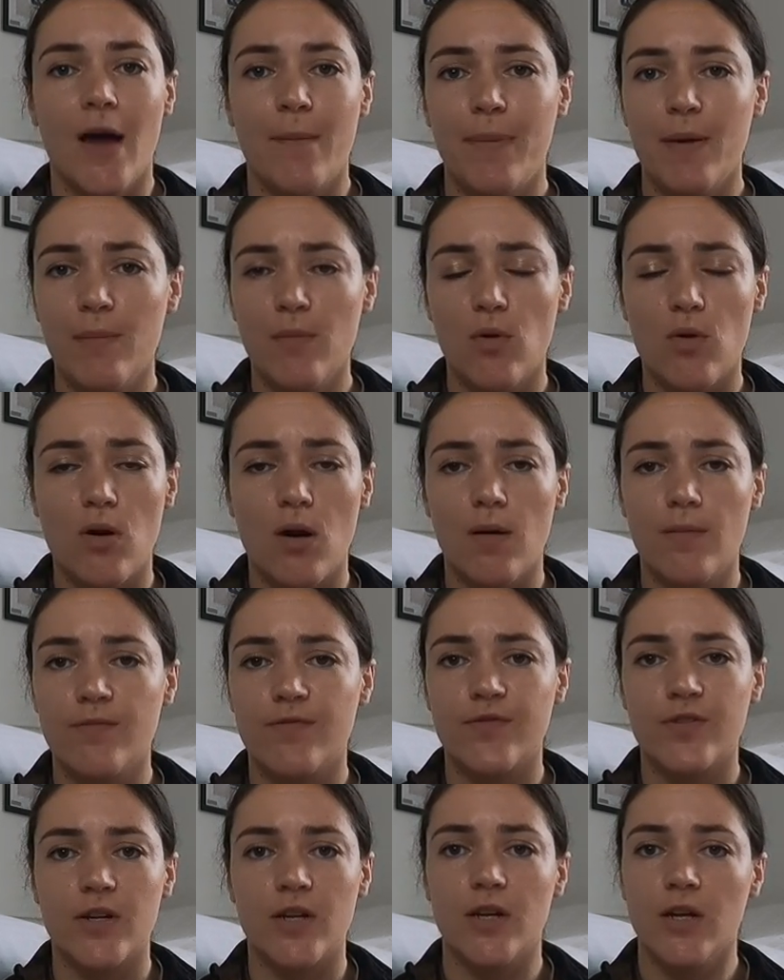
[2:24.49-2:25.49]
a bit more
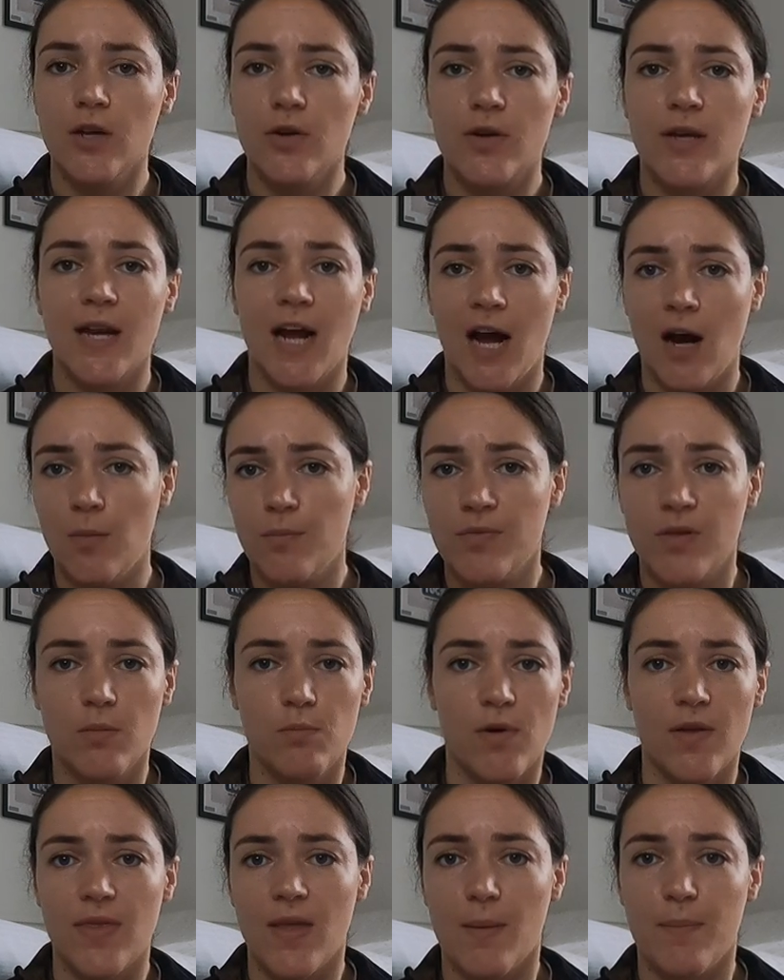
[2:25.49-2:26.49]
confident who can help them
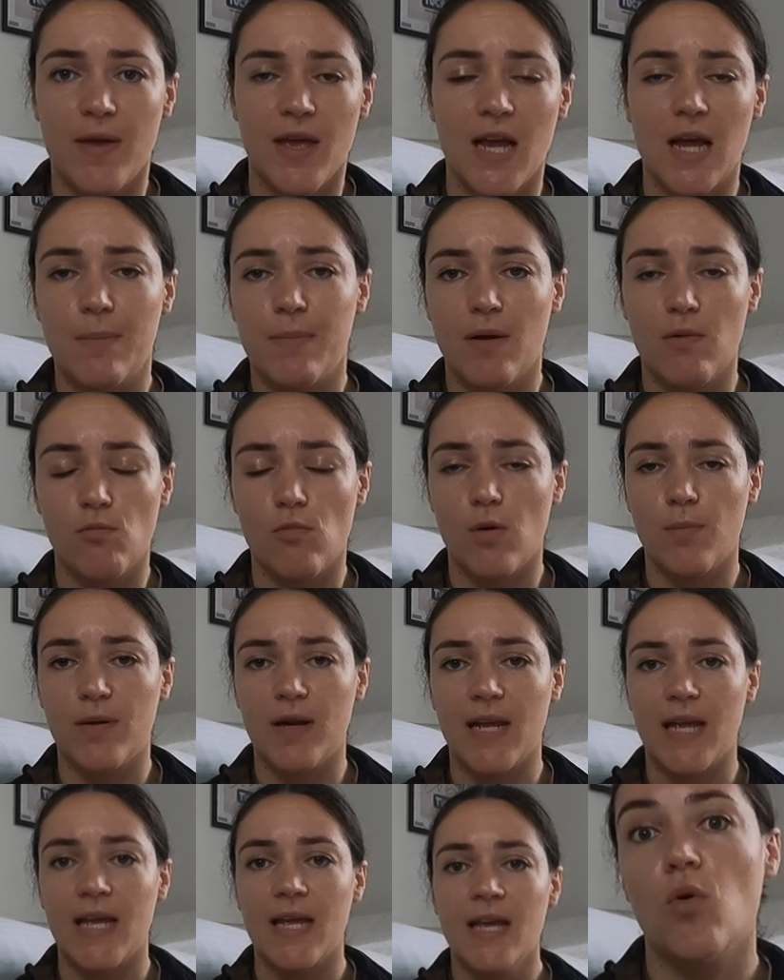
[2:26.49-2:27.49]
when they're being a bit
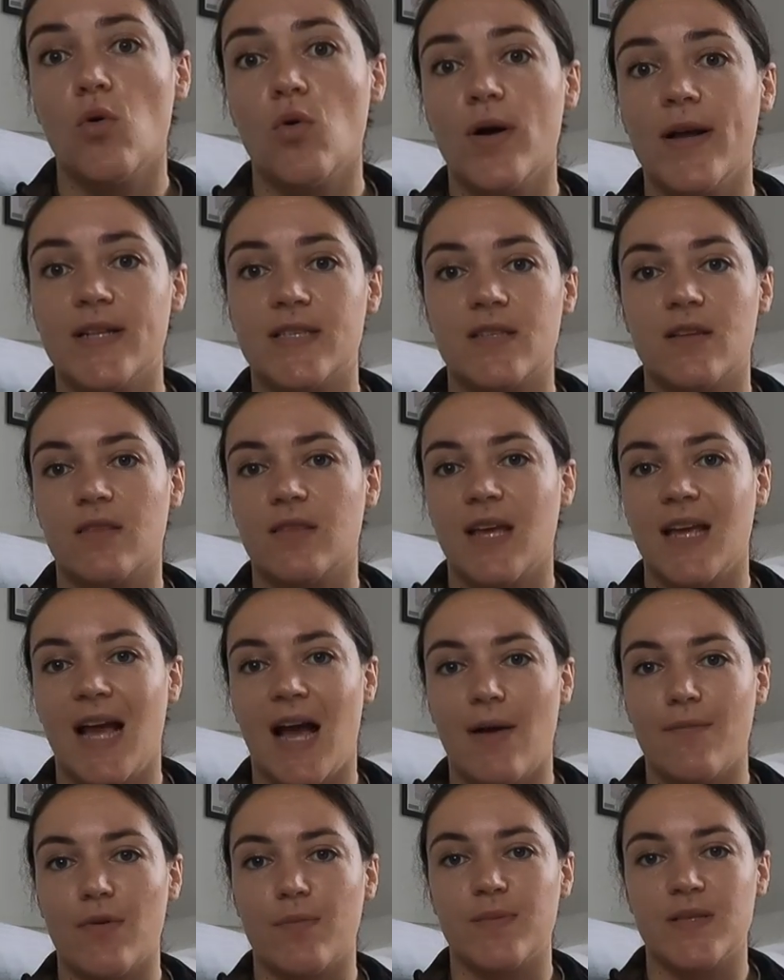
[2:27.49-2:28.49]
wobbly, or it's that they
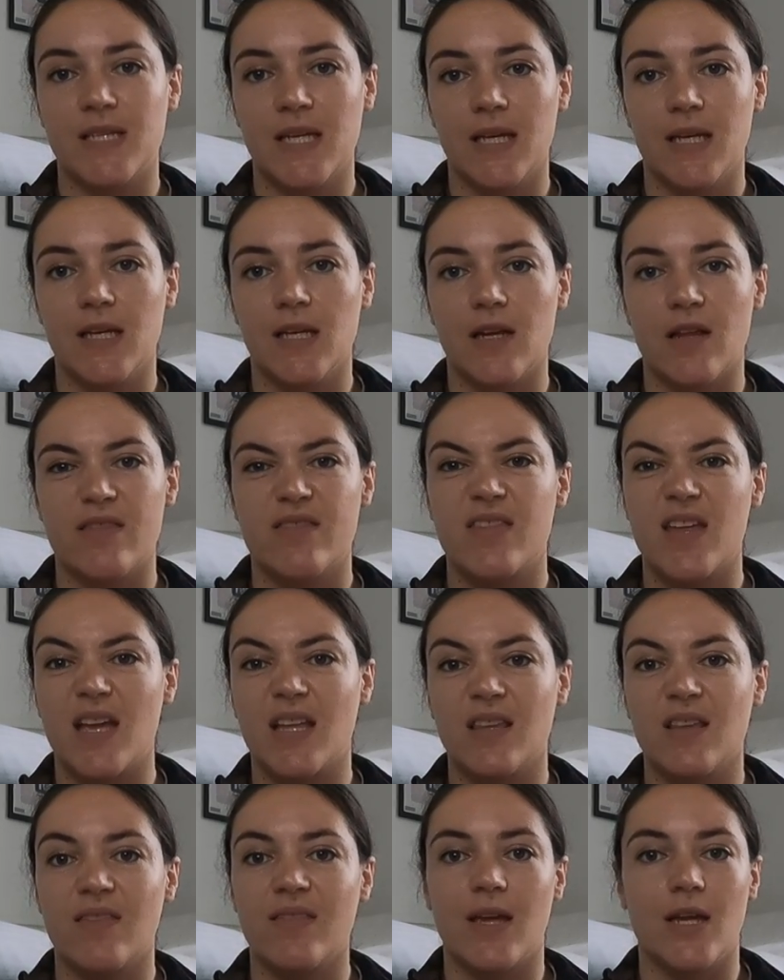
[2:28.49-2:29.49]
have a particular
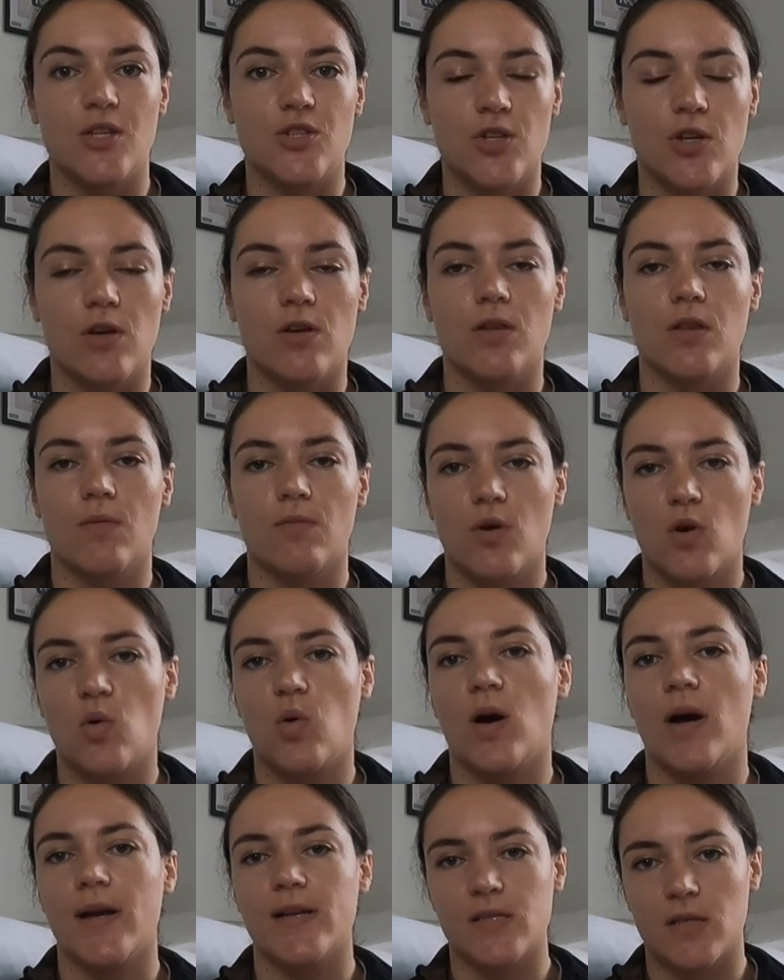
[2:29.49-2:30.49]
thing that they do that
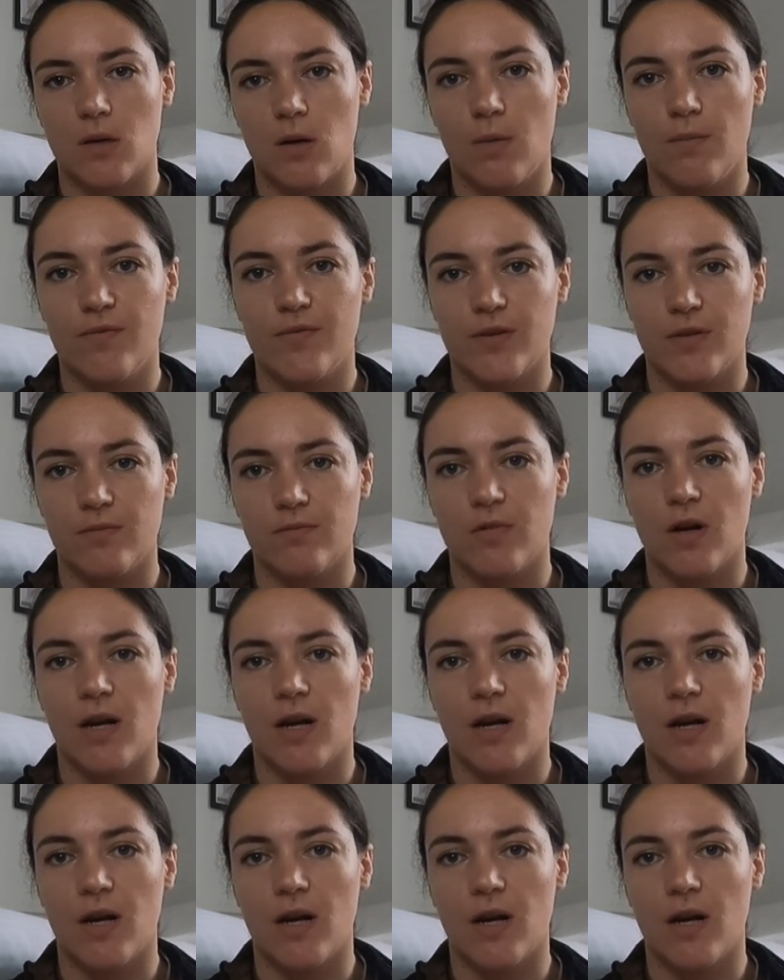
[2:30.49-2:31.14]
requires a confident